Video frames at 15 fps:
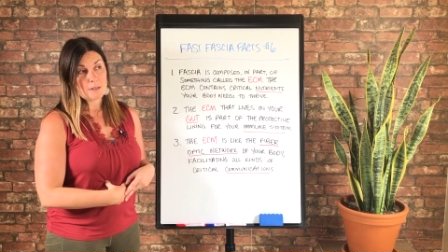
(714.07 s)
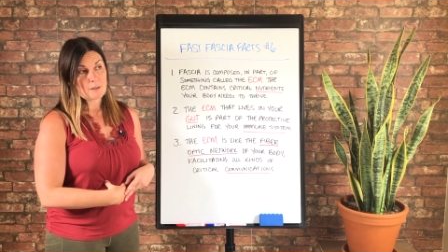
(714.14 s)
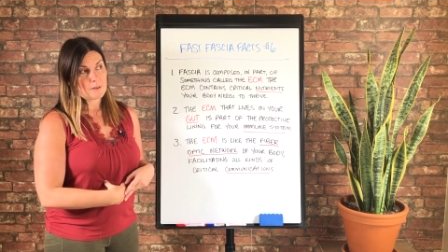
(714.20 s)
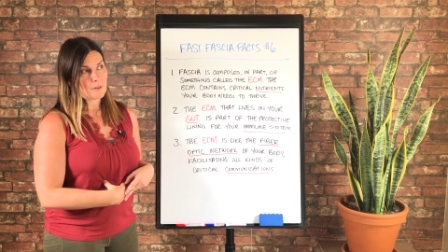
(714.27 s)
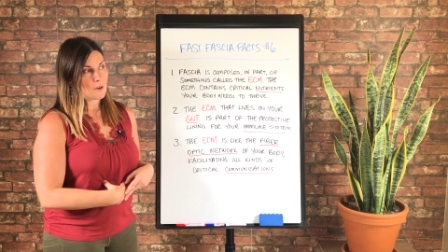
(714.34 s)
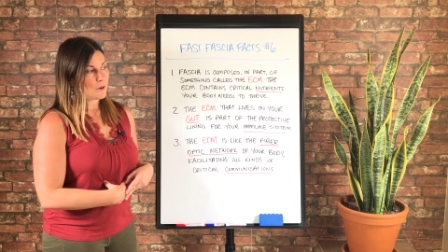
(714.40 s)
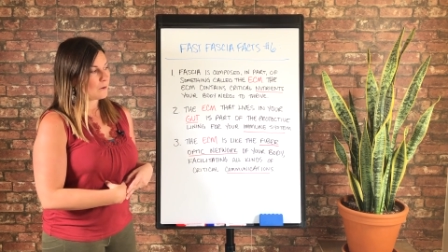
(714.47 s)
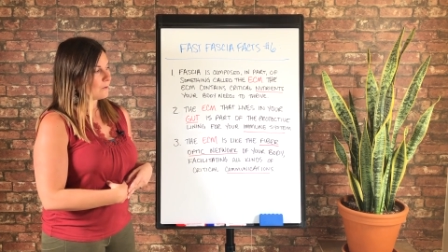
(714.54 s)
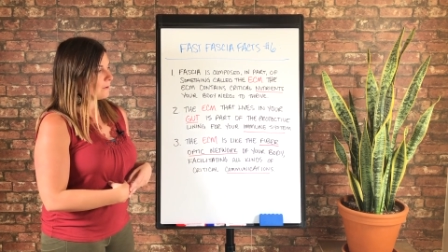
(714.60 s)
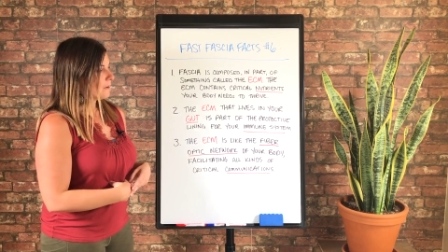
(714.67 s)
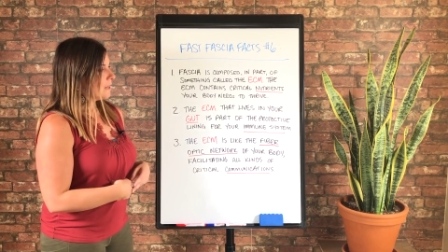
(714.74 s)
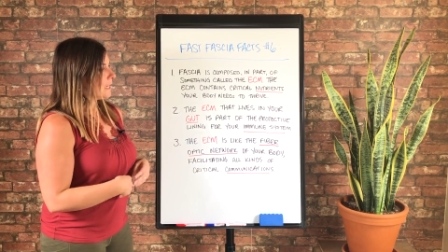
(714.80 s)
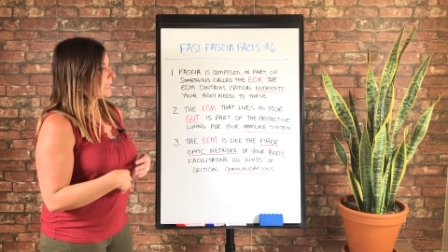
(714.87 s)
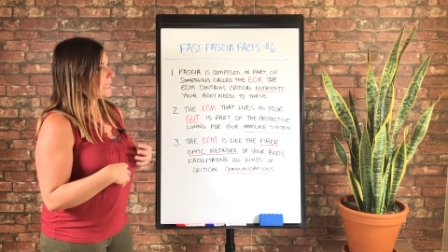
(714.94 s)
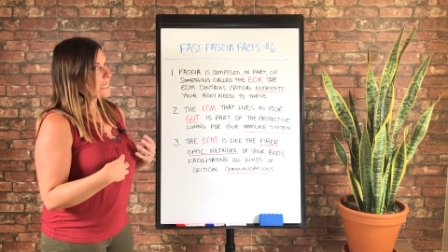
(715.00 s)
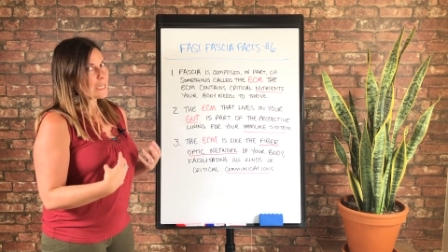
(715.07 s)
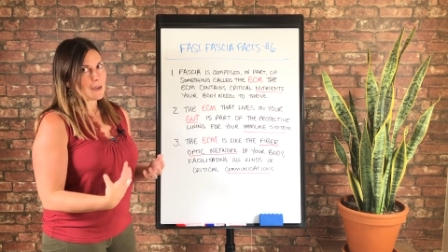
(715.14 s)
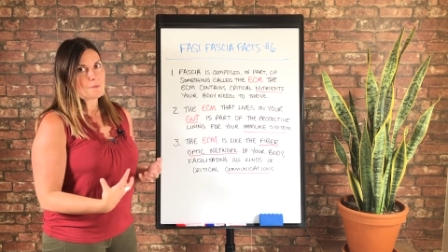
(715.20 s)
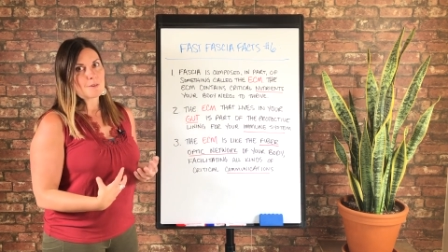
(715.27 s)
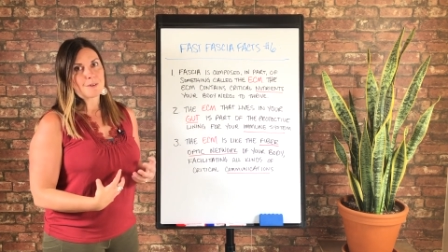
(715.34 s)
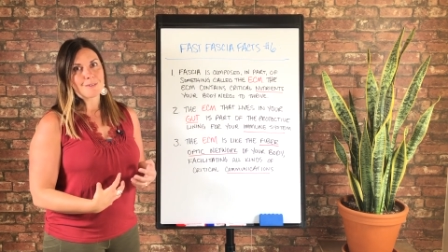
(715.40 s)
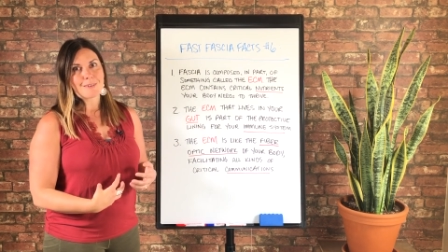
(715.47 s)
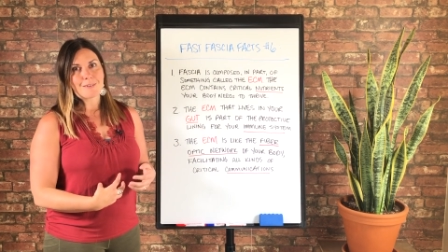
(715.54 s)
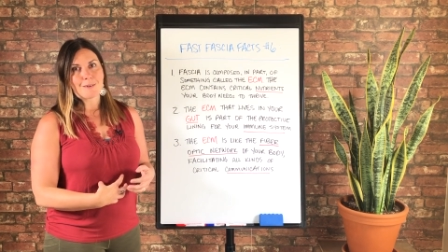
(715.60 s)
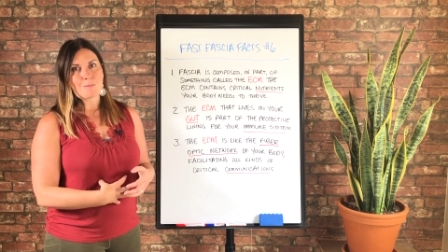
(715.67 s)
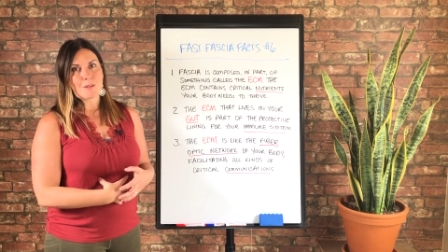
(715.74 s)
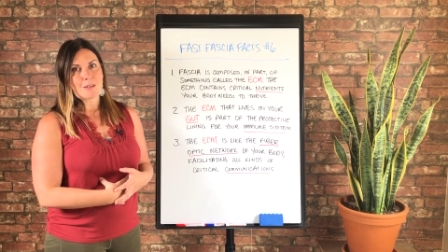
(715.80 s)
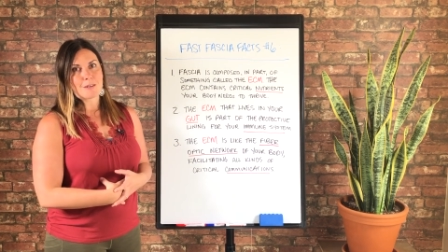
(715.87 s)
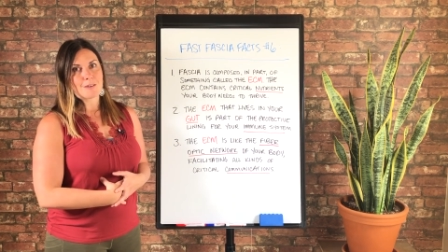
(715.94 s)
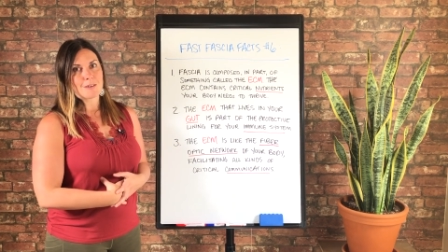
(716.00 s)
So definitely
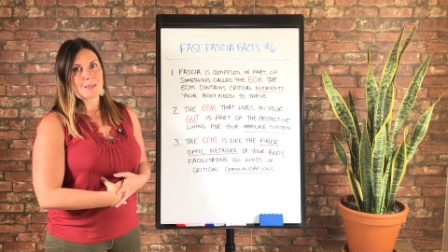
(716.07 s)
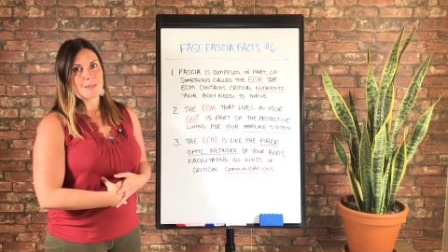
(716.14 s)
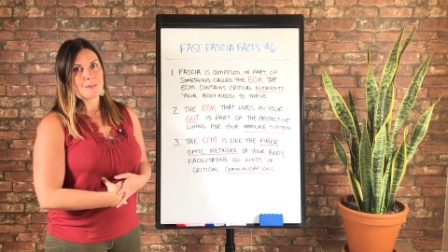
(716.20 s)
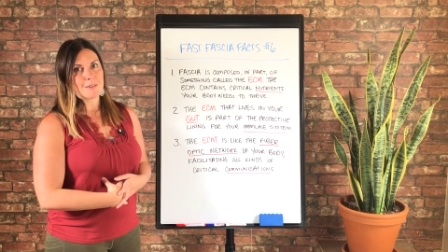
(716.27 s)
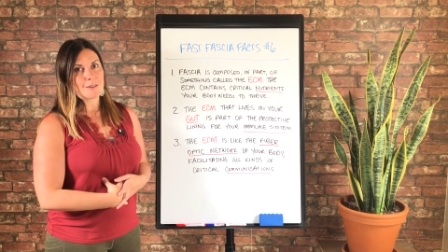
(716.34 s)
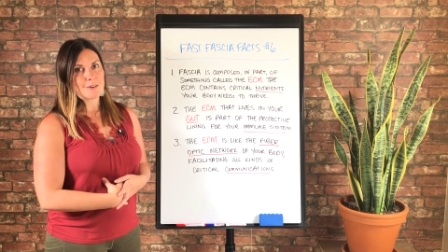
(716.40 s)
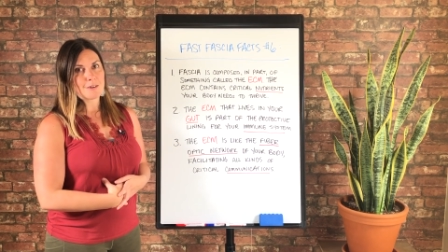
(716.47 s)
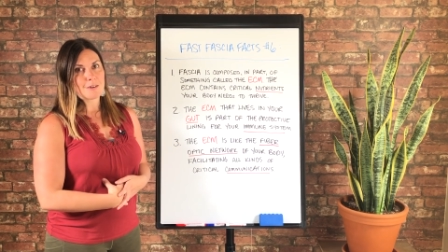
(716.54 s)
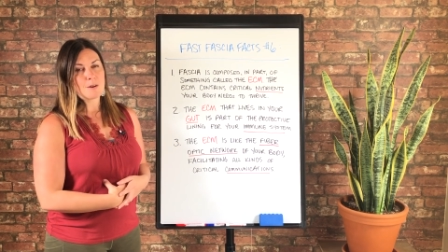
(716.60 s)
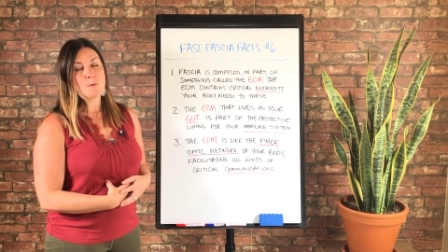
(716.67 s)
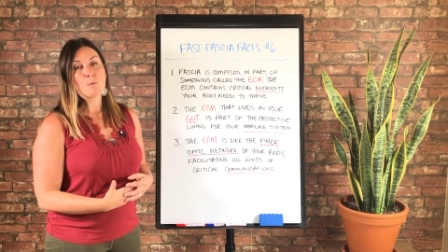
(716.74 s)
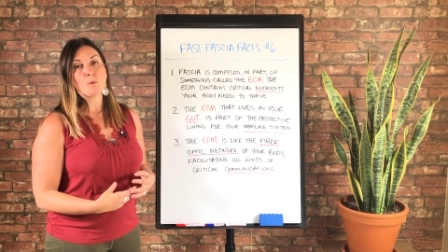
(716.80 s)
something to consider.